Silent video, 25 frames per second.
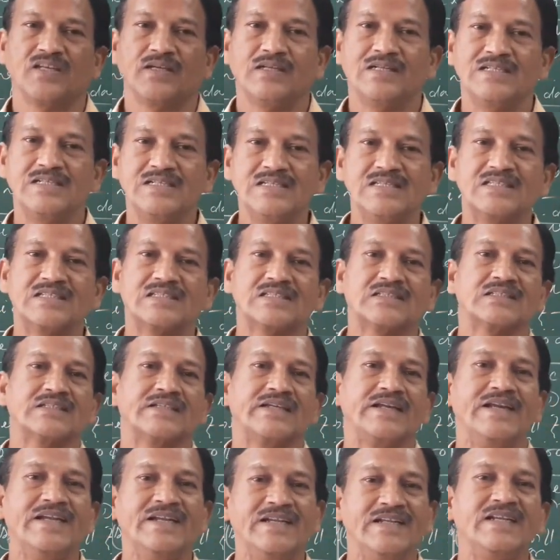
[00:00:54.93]
it
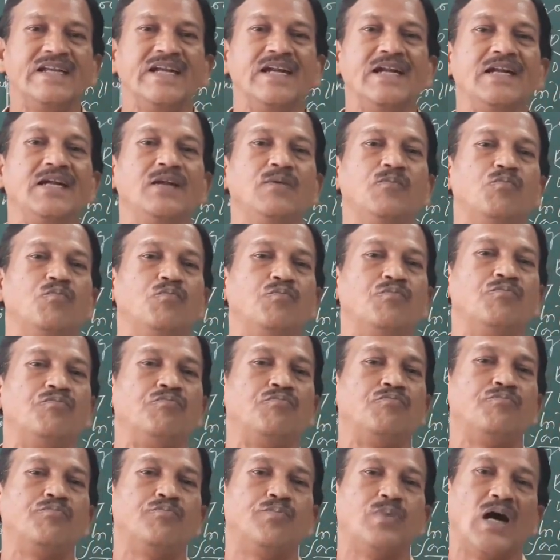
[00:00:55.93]
is indeed
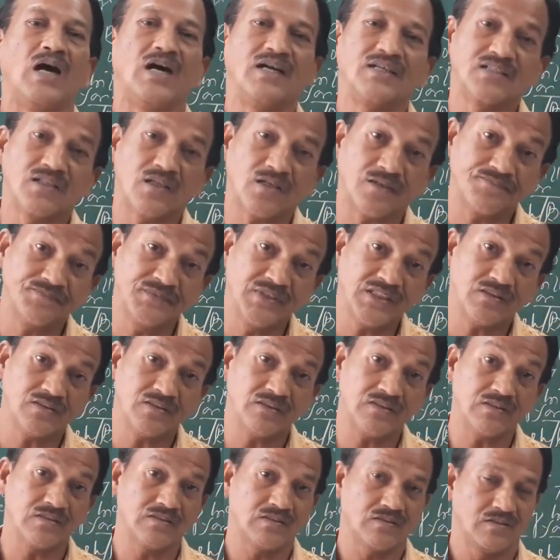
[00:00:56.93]
part of
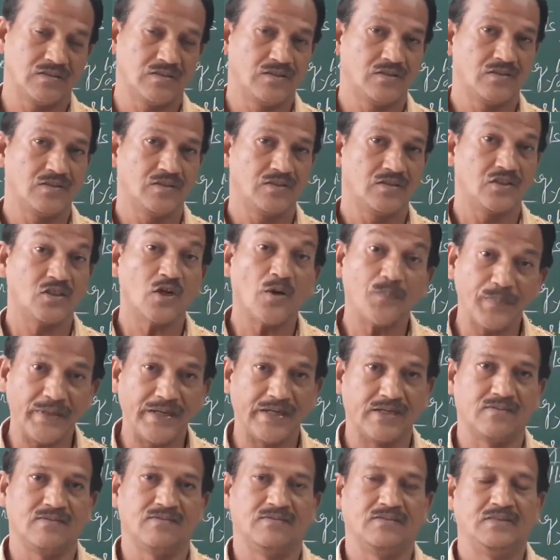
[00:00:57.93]
the
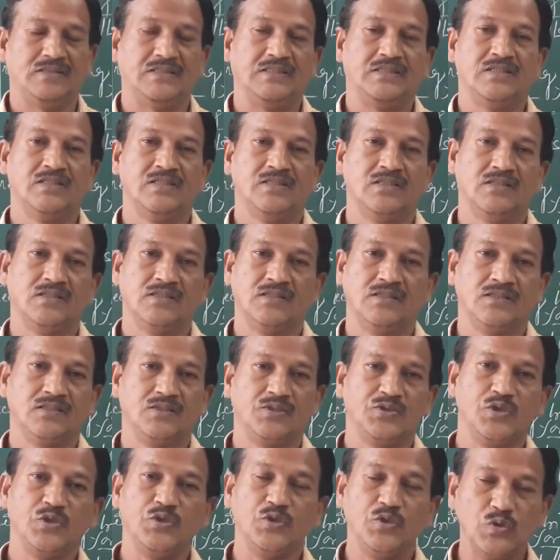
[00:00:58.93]
topic
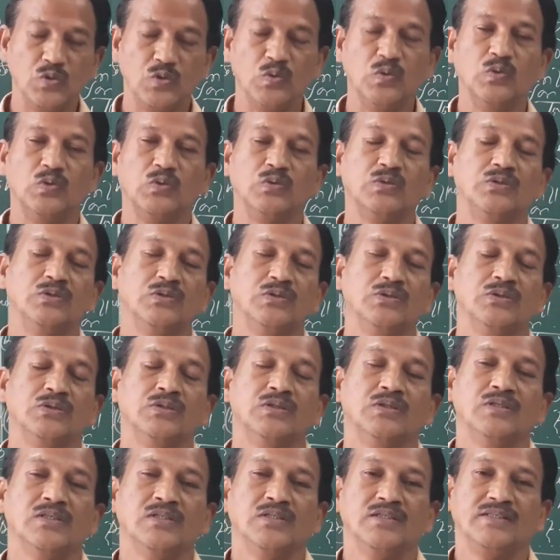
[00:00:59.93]
to know
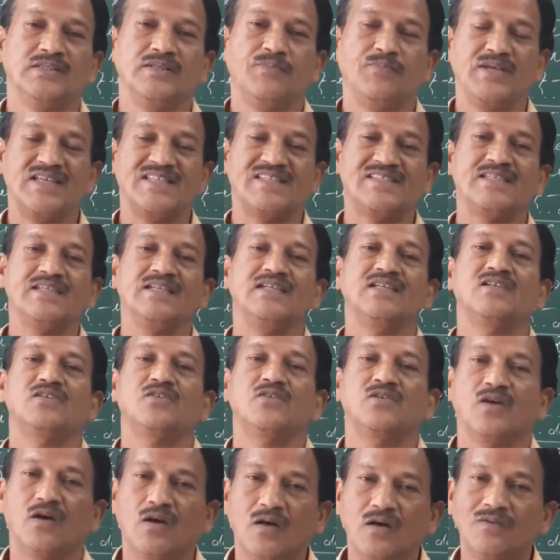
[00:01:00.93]
the
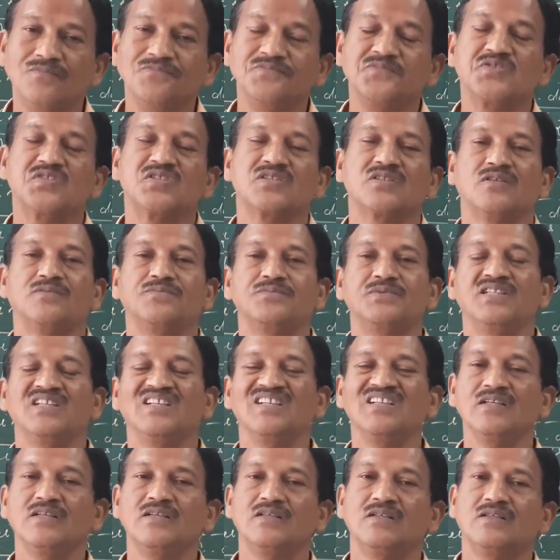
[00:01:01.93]
basic terms of
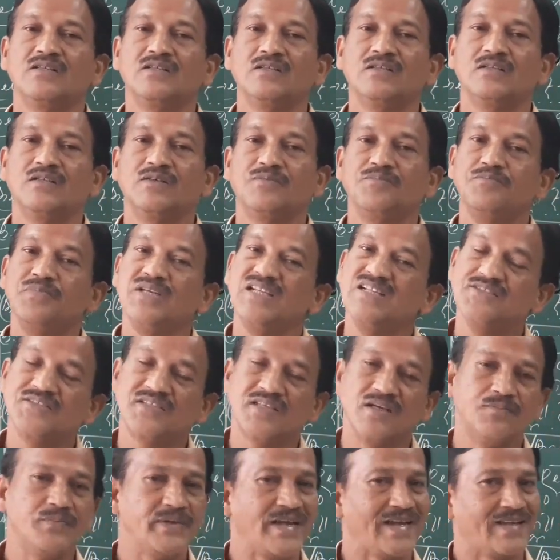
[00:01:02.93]
the bills of